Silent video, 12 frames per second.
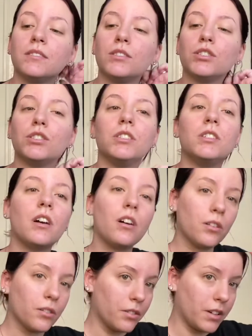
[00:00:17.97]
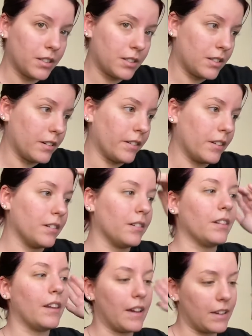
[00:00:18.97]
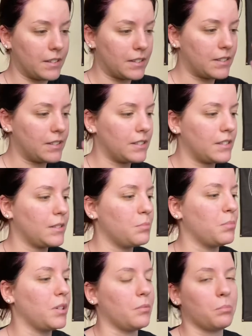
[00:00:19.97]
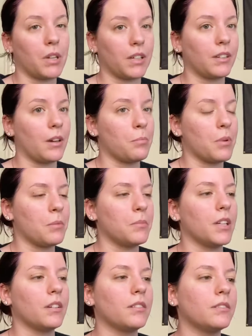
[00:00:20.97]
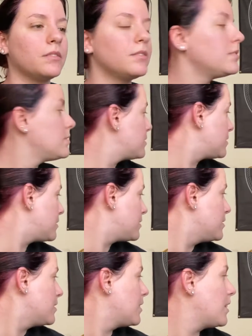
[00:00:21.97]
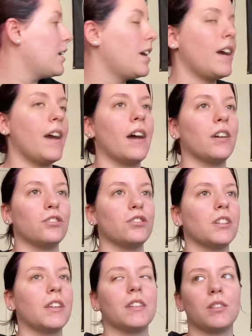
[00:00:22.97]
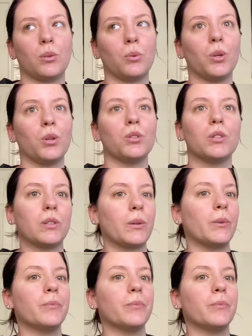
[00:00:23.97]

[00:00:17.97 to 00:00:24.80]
She tolerates it a little less, being picked up, I mean, as she gets older, so